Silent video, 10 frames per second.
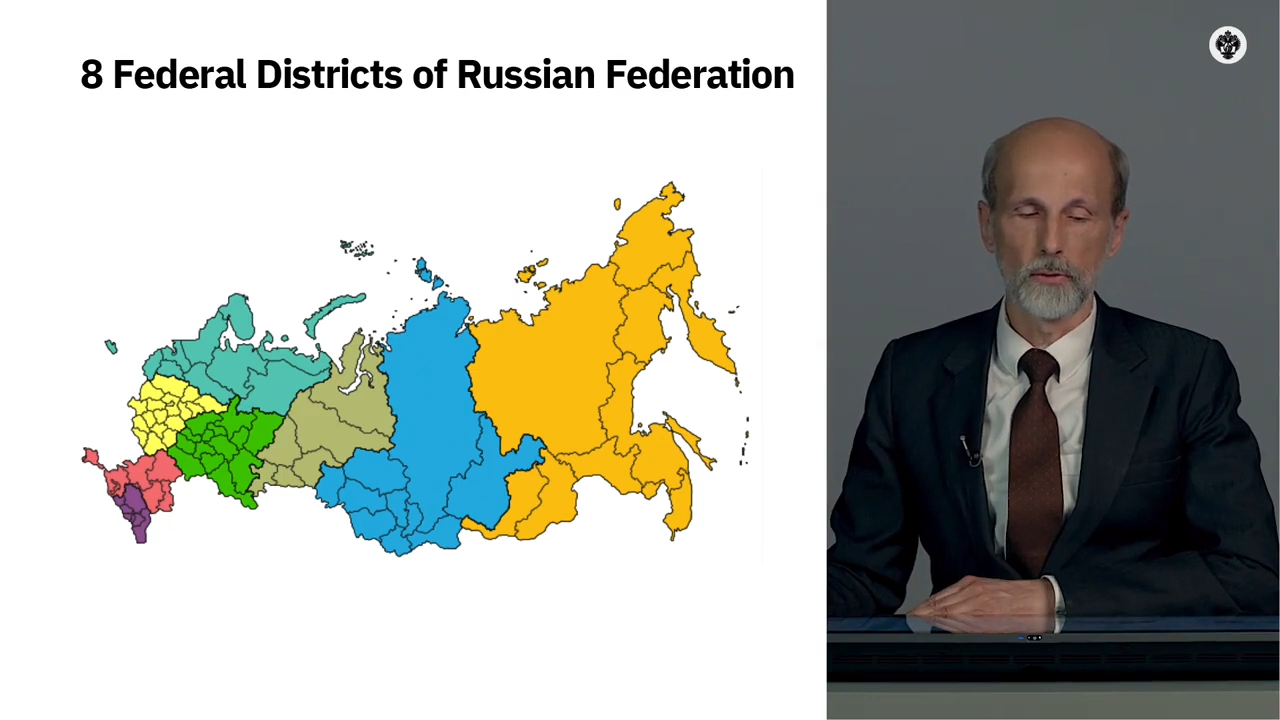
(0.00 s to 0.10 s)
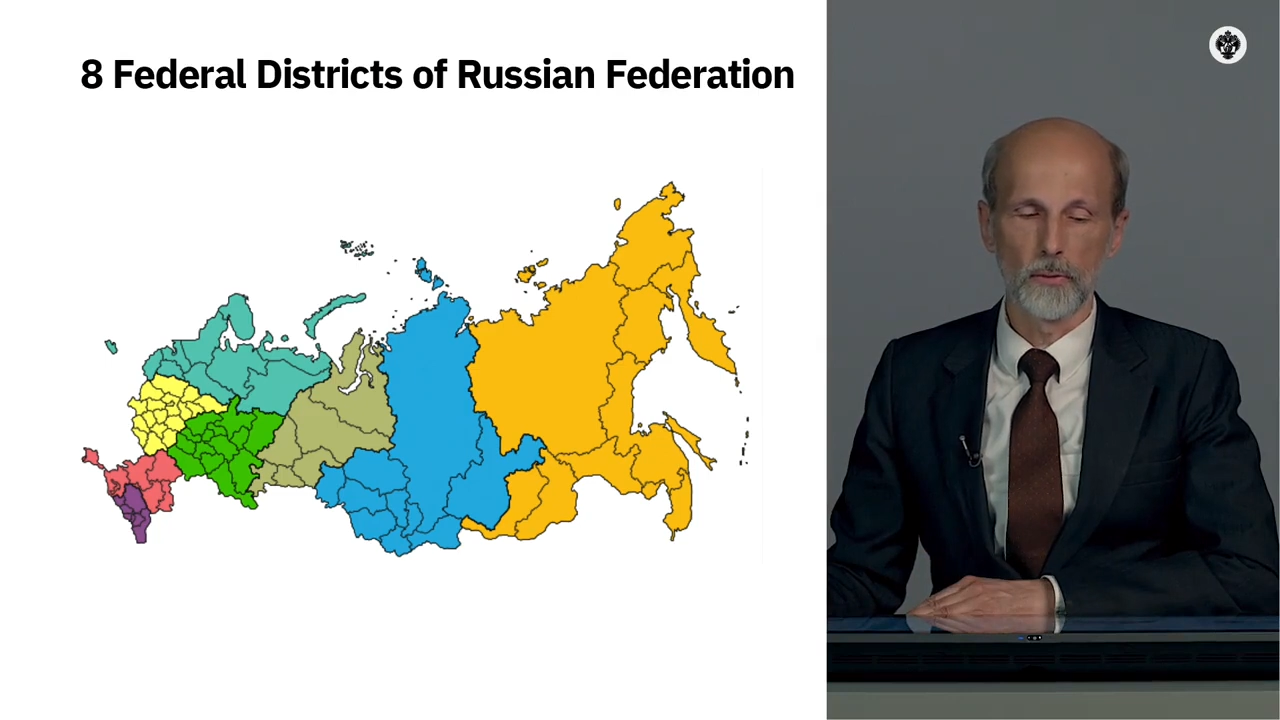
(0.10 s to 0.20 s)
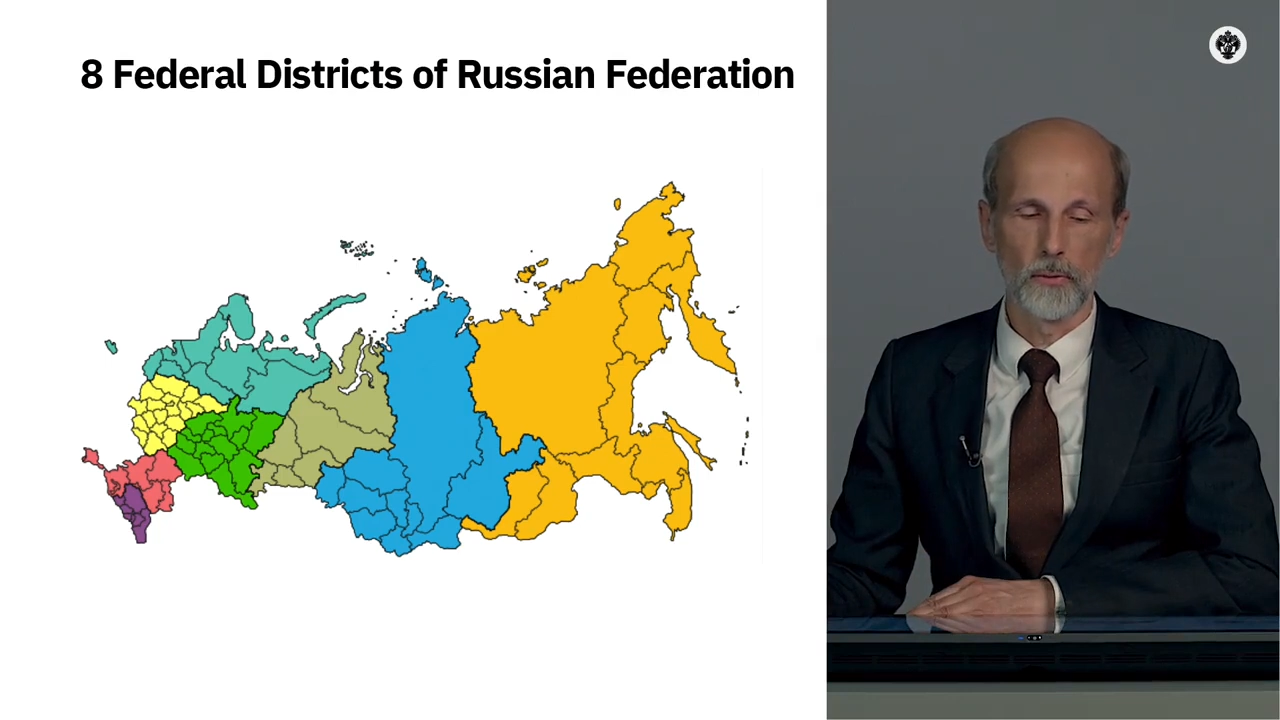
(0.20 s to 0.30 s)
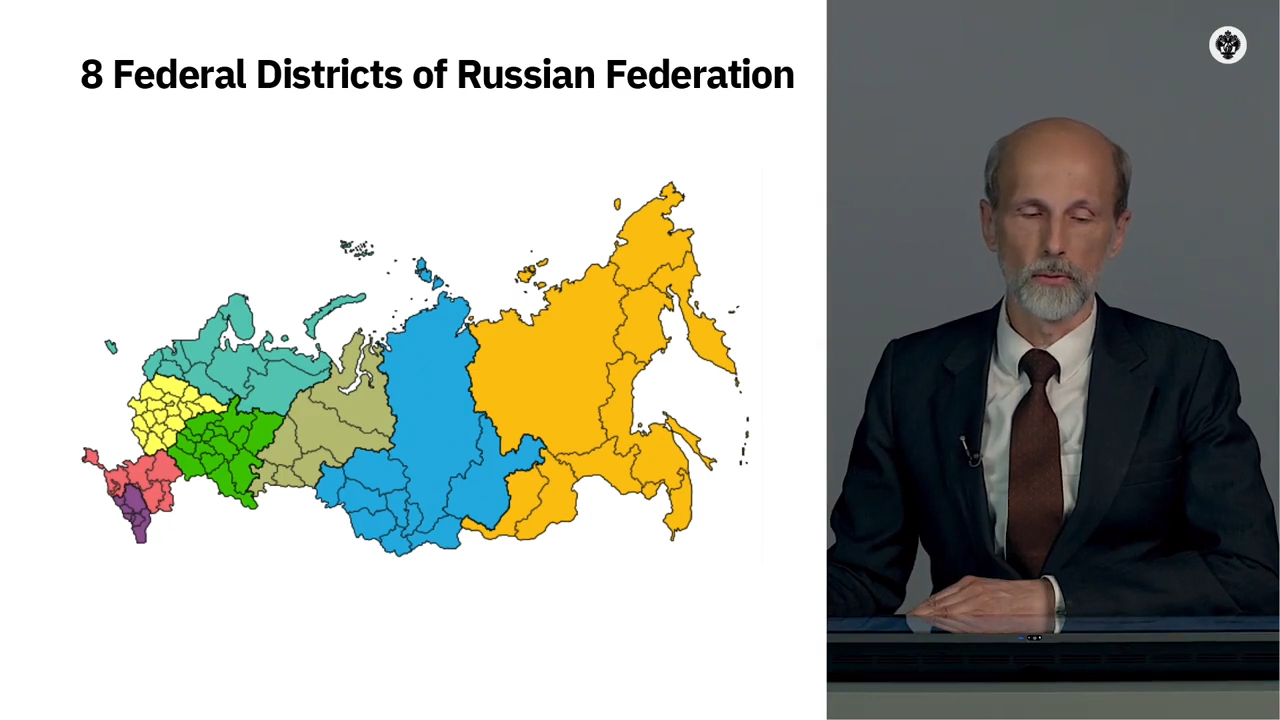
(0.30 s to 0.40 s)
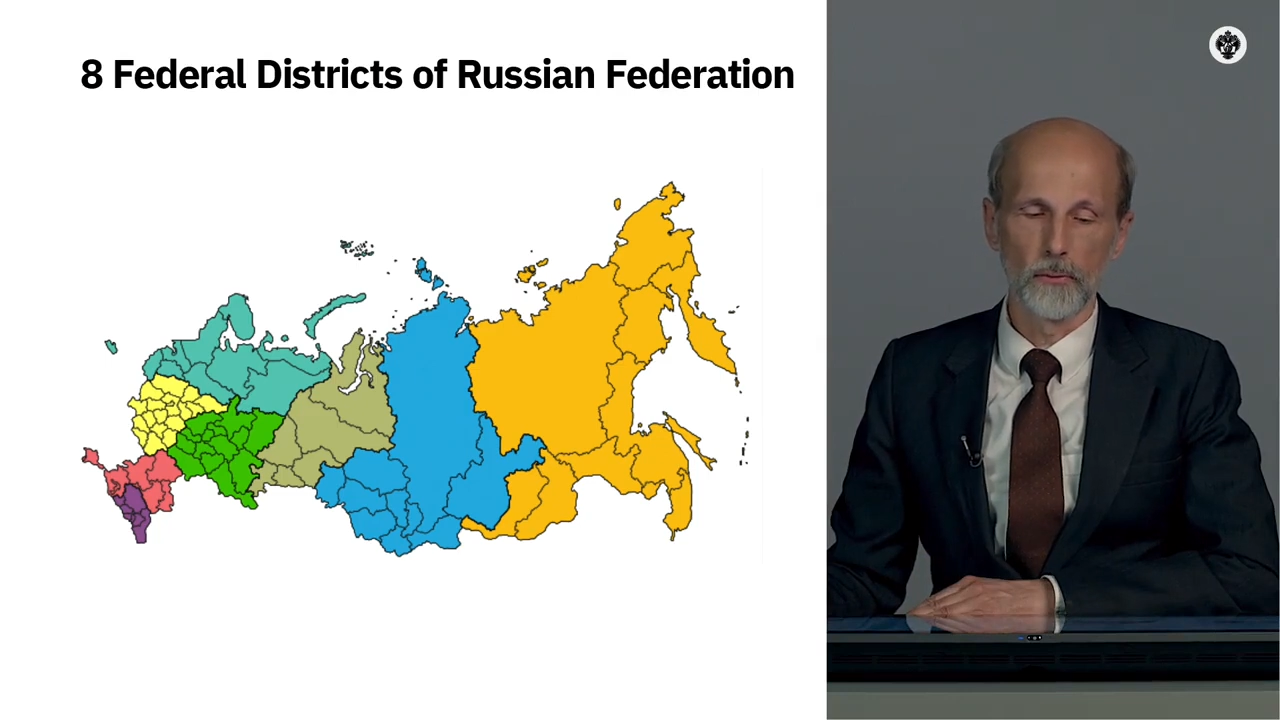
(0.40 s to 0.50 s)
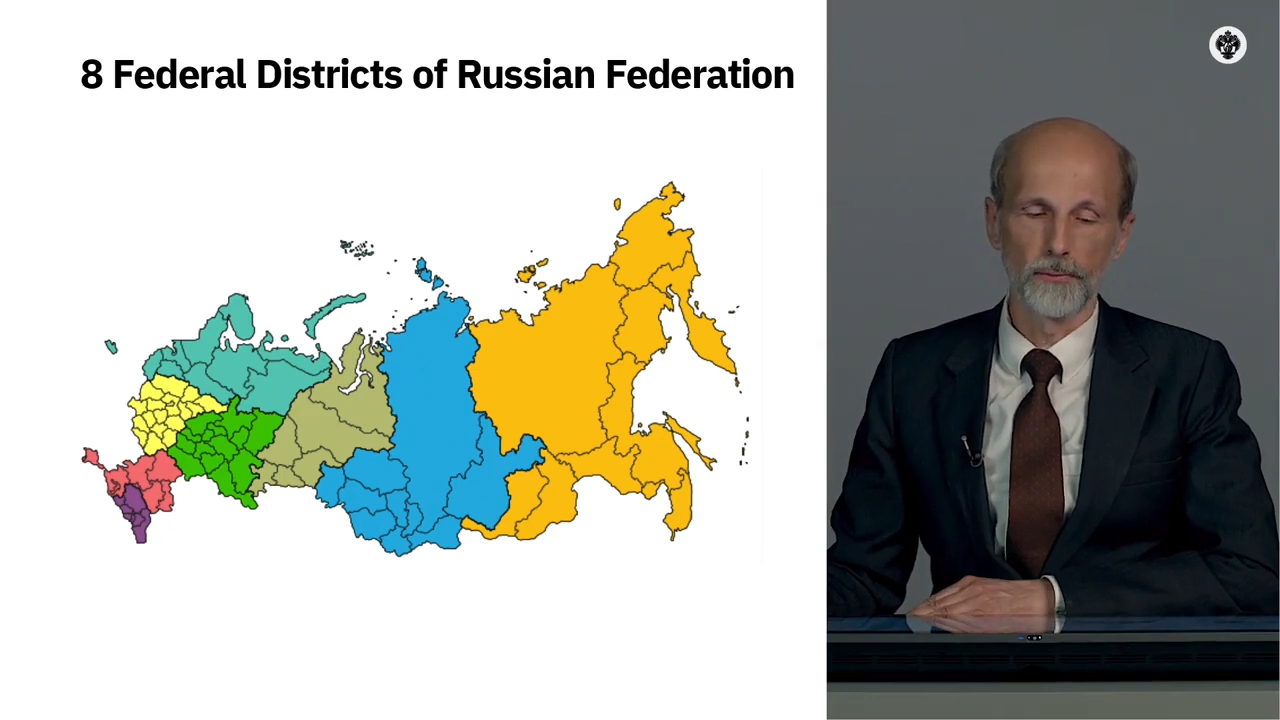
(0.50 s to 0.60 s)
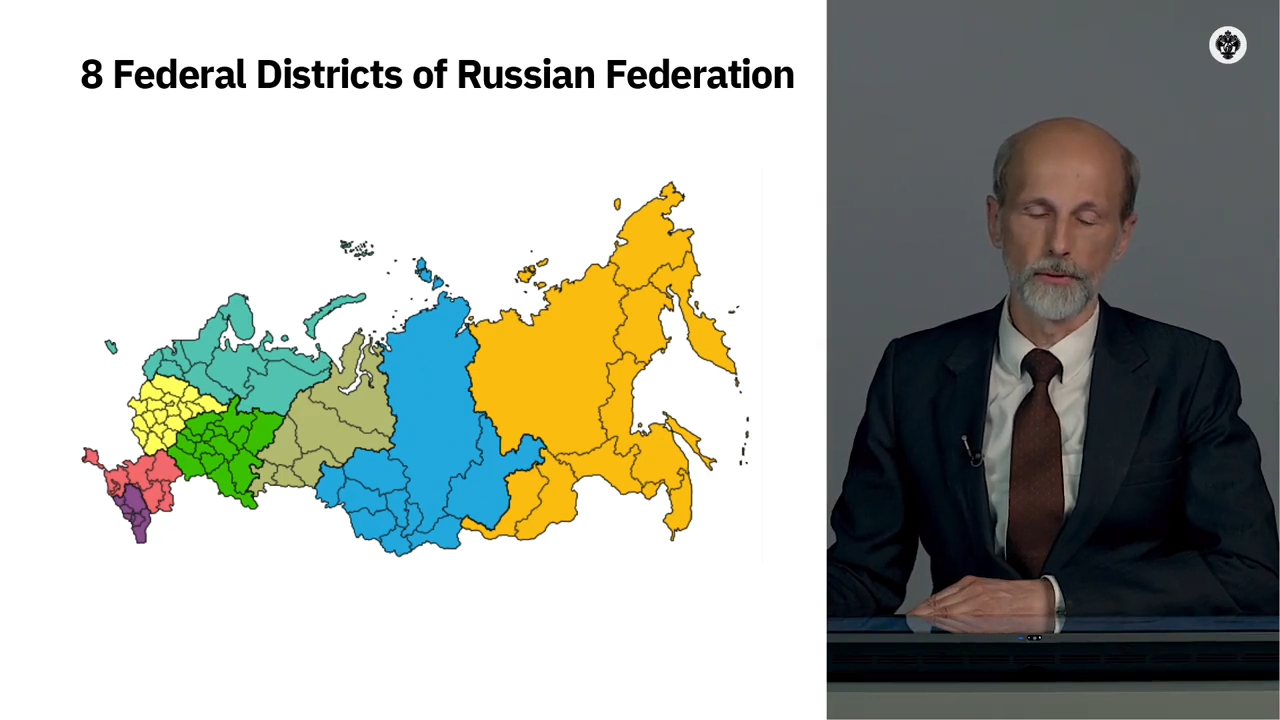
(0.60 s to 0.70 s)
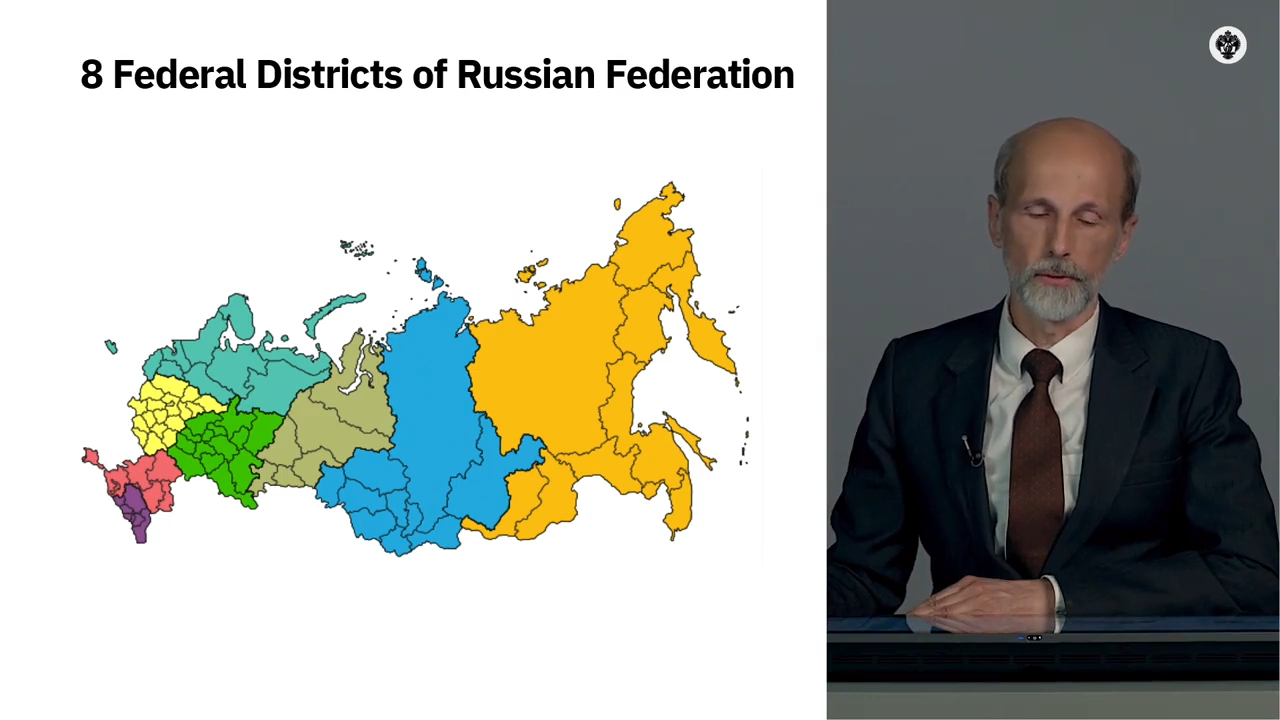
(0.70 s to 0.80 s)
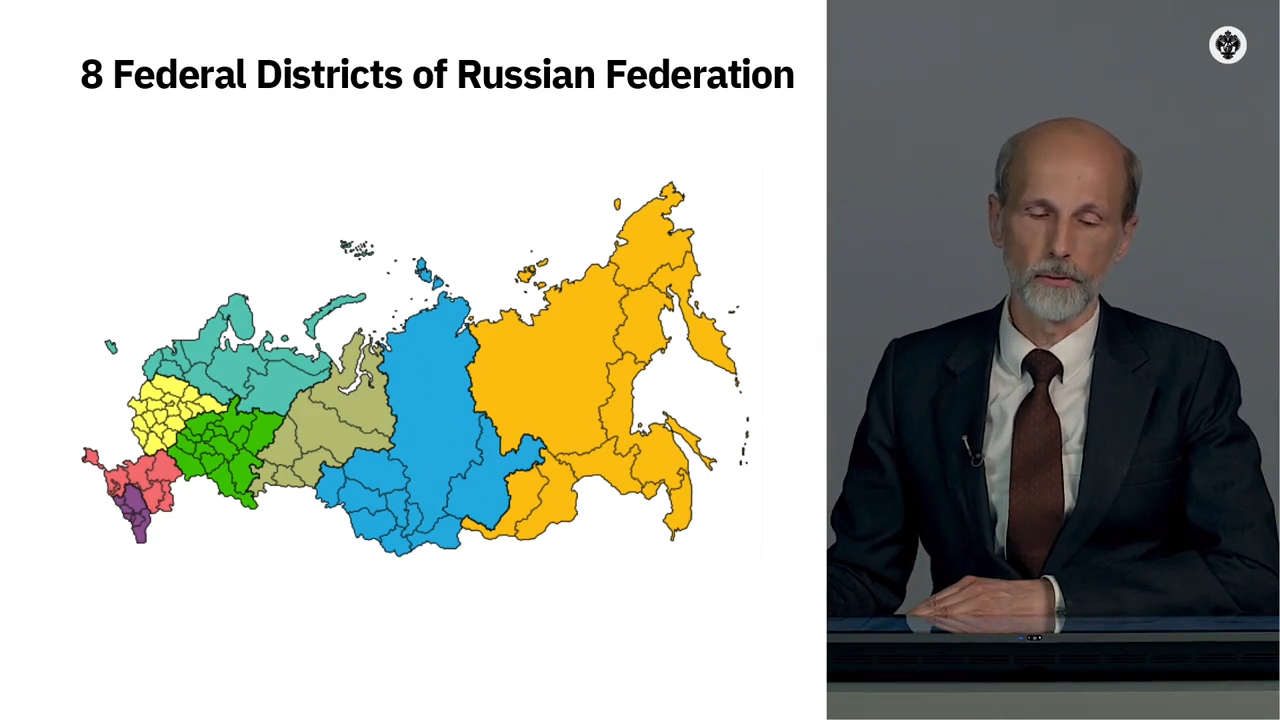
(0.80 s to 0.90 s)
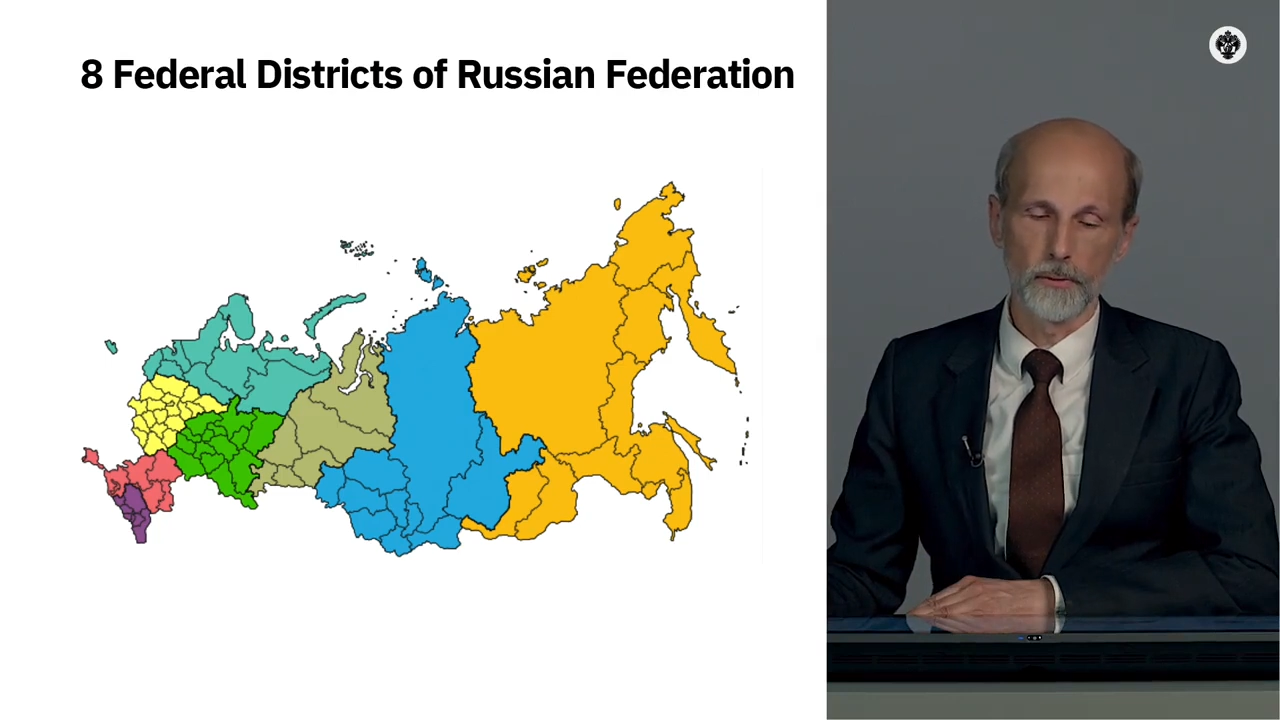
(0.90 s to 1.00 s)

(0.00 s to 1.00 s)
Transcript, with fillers: so-called federal